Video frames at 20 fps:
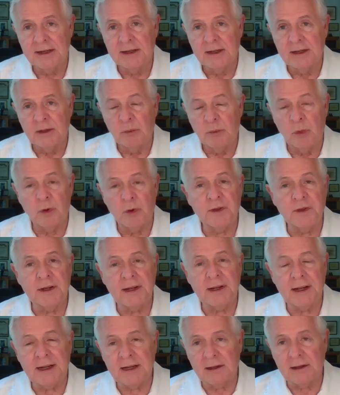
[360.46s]
more than
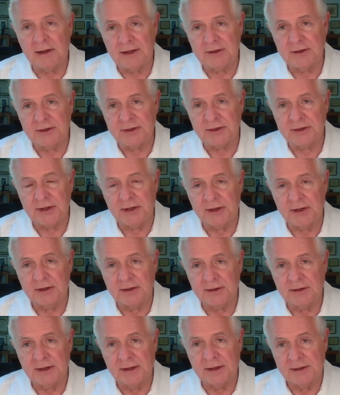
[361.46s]
any
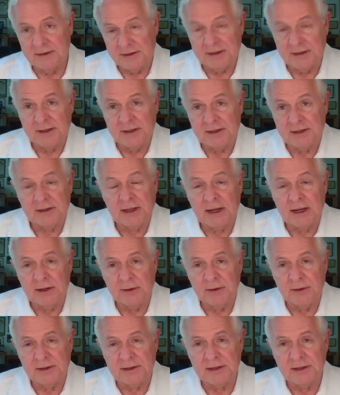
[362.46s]
legislator uh, since
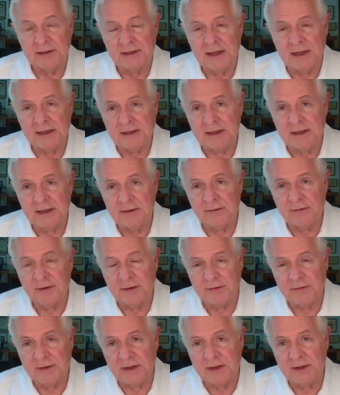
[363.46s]
statehood, since
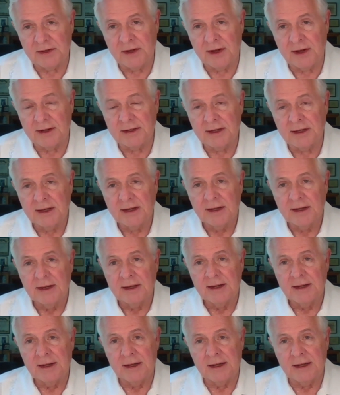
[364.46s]
1859.
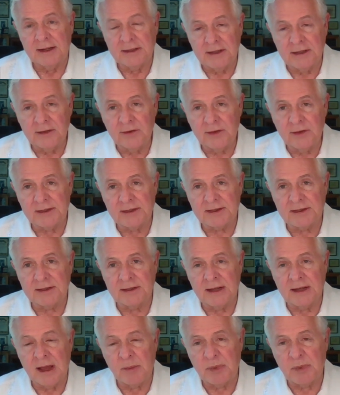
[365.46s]
And I did this
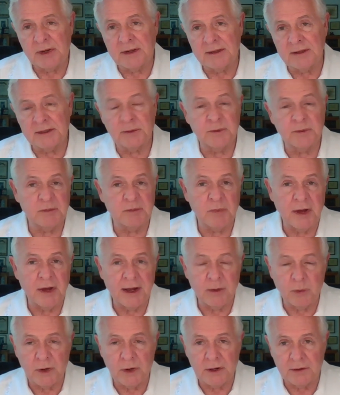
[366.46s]
not because it was
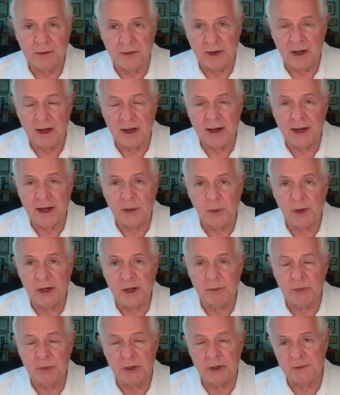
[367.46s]
my way or the
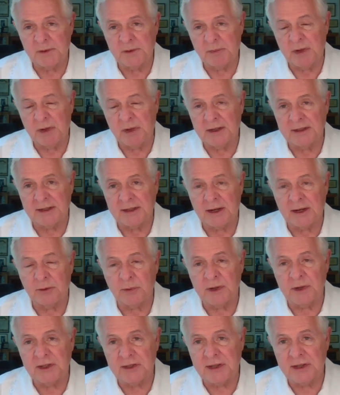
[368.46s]
highway, but it was because I
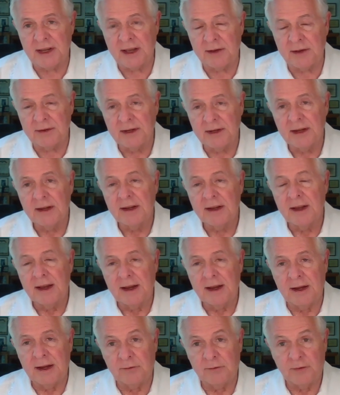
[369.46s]
reached out
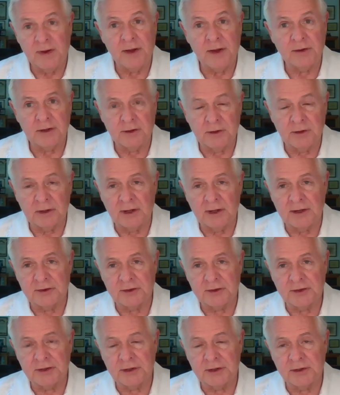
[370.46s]
and found other
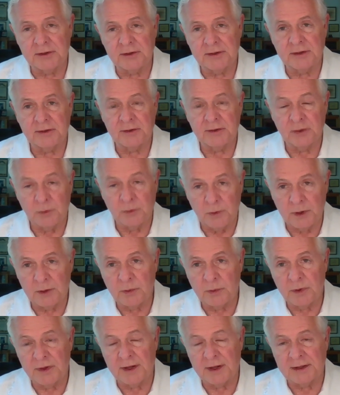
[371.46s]
legislators to
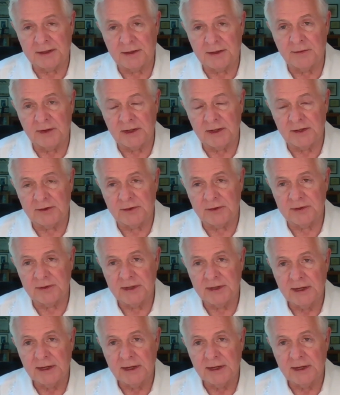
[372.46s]
work with on given issues.